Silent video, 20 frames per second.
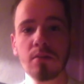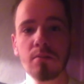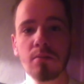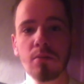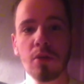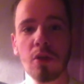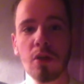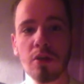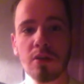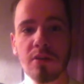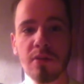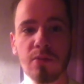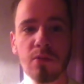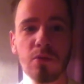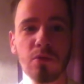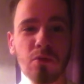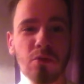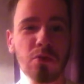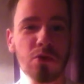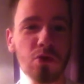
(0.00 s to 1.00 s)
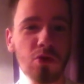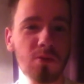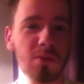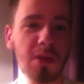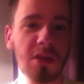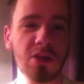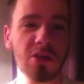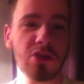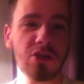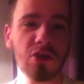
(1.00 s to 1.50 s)
because I've got so
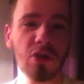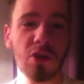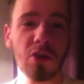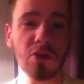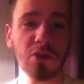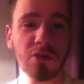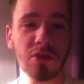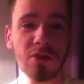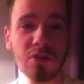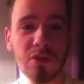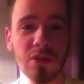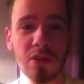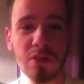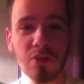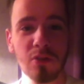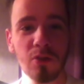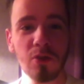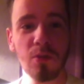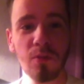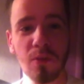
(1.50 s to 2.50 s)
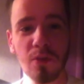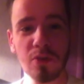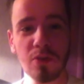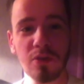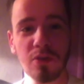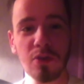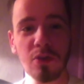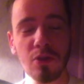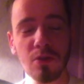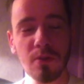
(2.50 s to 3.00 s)
many shots I don't know what to
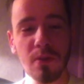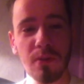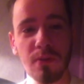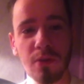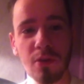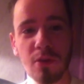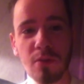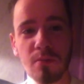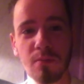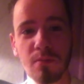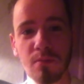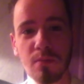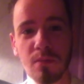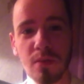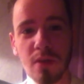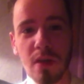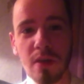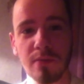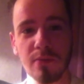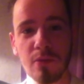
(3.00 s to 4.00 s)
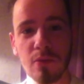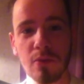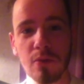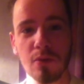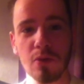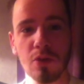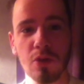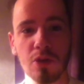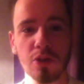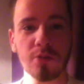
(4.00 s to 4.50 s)
do with them. I've
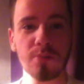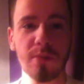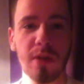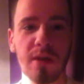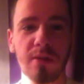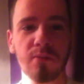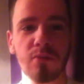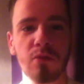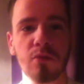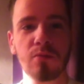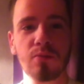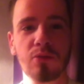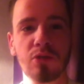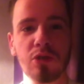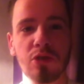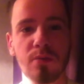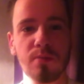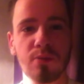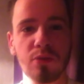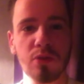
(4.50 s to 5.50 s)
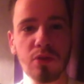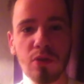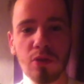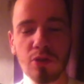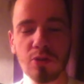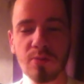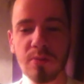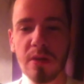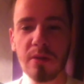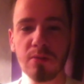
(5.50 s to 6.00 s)
got cross map, noob tubes,
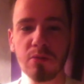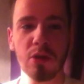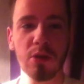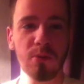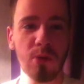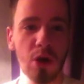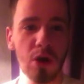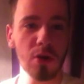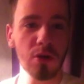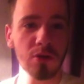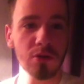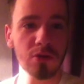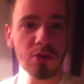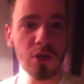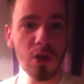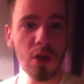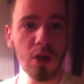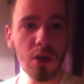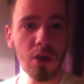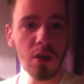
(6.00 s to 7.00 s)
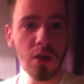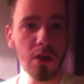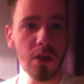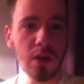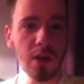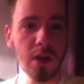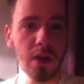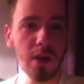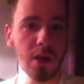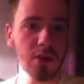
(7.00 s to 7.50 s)
cross map, tomahawks
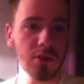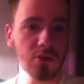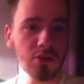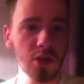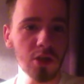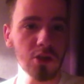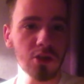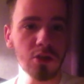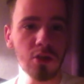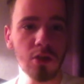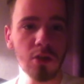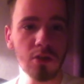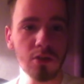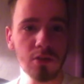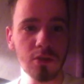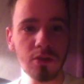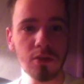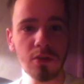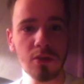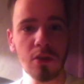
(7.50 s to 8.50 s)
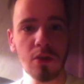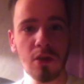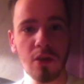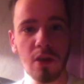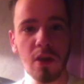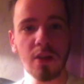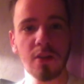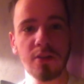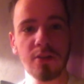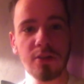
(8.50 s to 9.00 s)
uh, trick shots
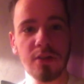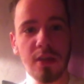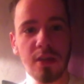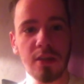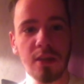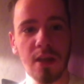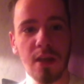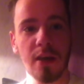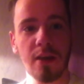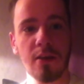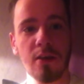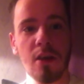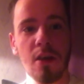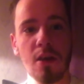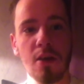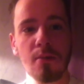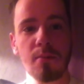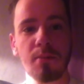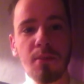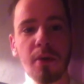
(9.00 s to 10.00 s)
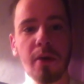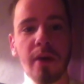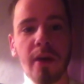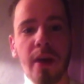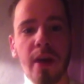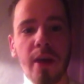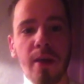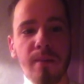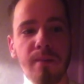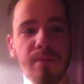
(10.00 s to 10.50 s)
already uh, said that but
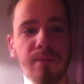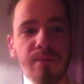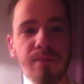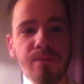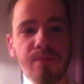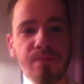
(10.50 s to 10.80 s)
um,